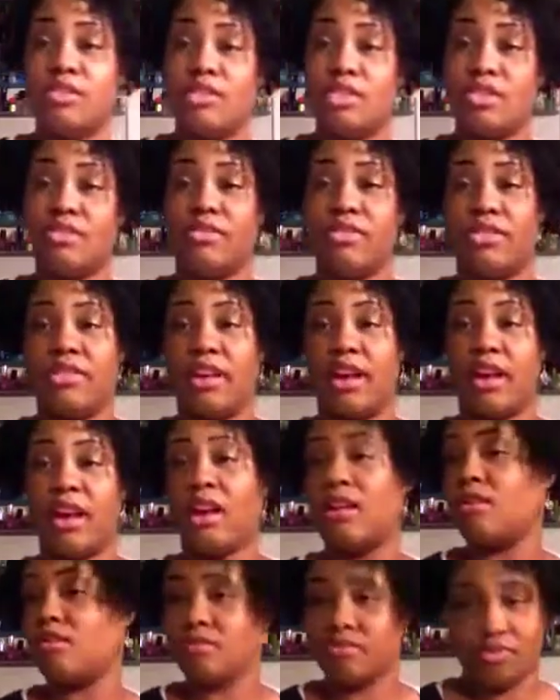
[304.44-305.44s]
just for that.
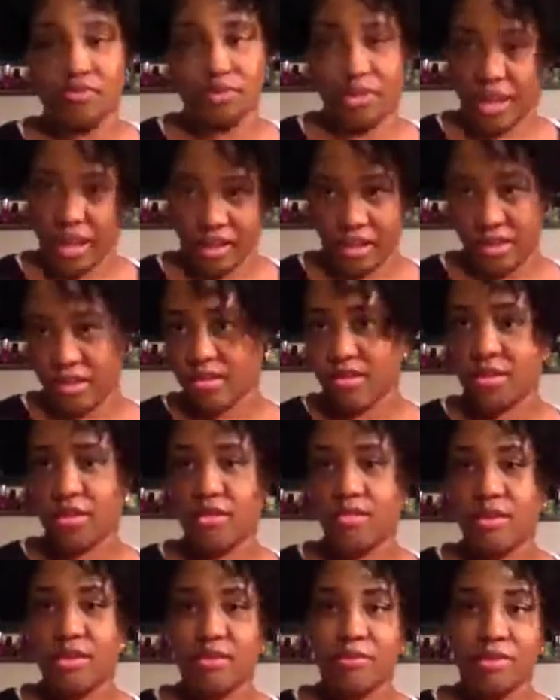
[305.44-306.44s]
I don't like the
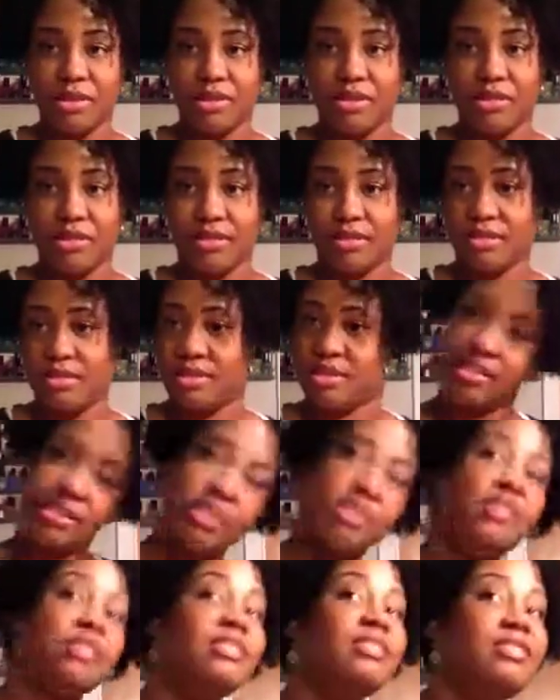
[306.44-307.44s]
cold weather, but
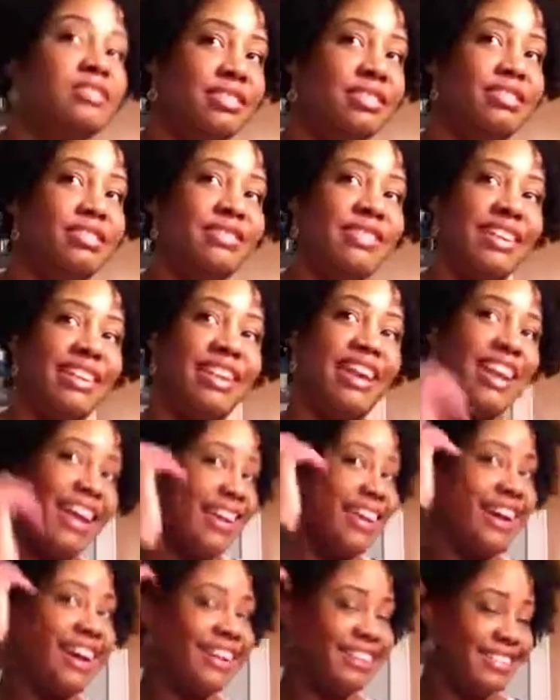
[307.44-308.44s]
just an excuse to wear it.
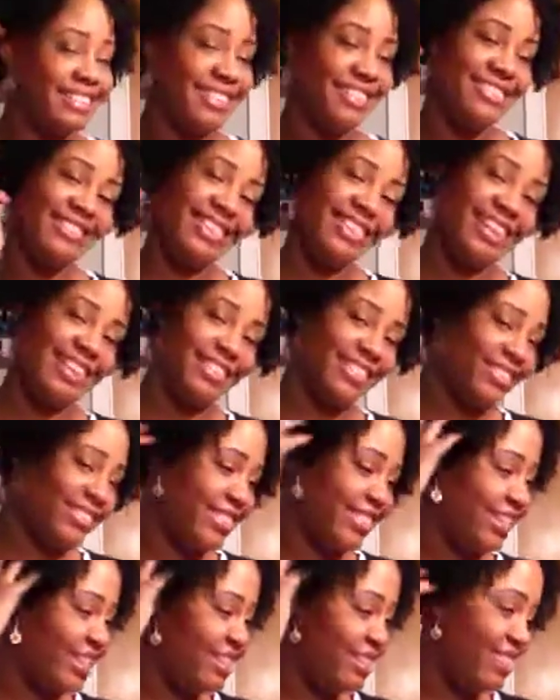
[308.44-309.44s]
I love that. I
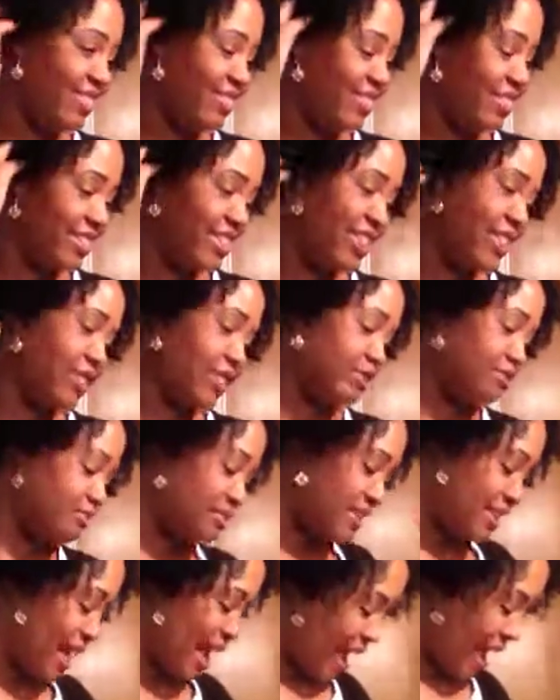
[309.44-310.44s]
love that. I love it. I love it.
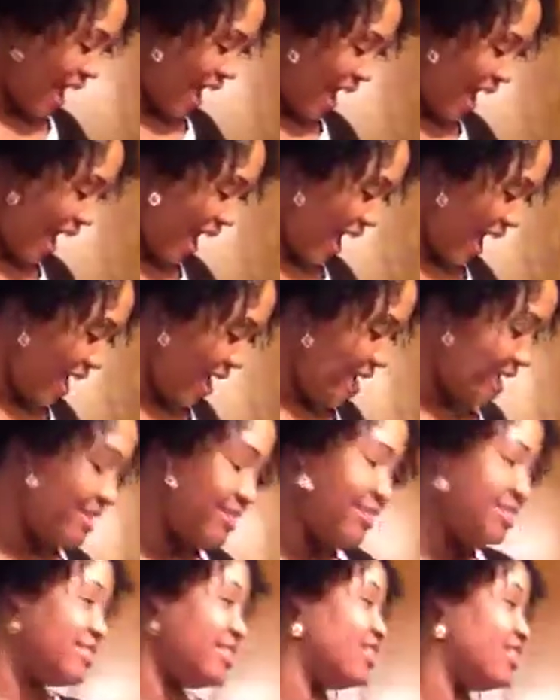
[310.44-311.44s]

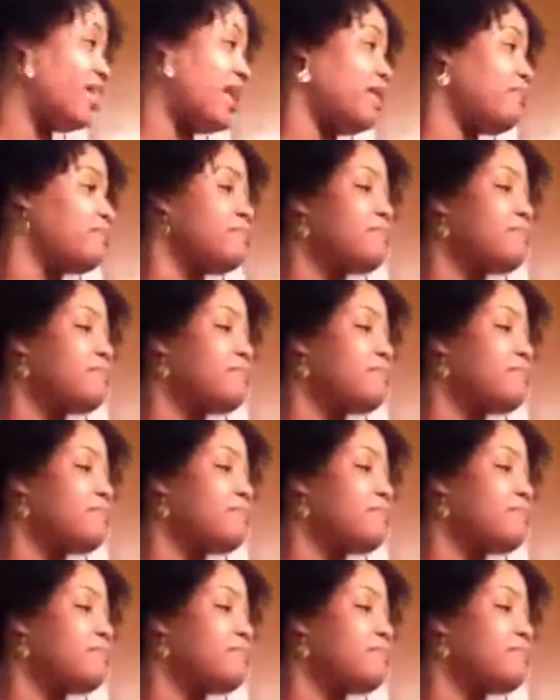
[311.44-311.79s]
Okay.